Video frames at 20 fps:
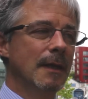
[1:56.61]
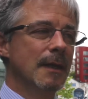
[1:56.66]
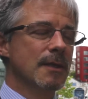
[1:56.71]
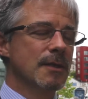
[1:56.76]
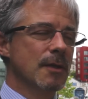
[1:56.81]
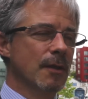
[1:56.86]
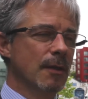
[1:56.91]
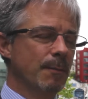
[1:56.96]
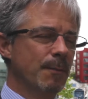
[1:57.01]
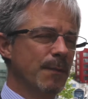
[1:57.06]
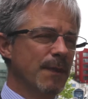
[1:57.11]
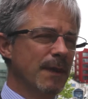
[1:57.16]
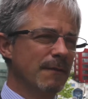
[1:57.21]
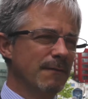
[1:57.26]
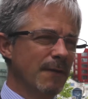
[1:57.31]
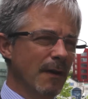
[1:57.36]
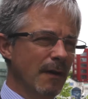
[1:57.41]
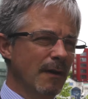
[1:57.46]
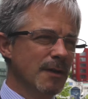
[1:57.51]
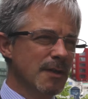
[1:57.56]
So the
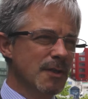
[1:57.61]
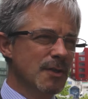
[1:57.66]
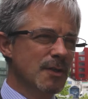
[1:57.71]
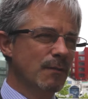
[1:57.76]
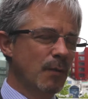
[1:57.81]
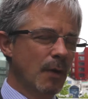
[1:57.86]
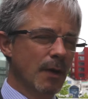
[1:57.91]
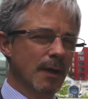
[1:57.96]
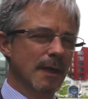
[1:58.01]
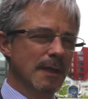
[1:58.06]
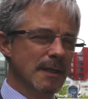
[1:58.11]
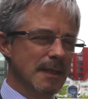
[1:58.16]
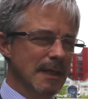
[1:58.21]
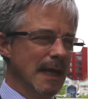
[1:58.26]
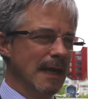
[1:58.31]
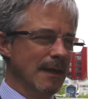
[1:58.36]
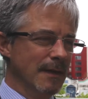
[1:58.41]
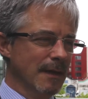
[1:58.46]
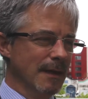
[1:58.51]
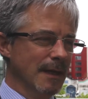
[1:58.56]
advantage of working
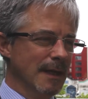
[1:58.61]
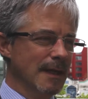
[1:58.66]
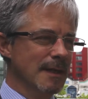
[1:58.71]
together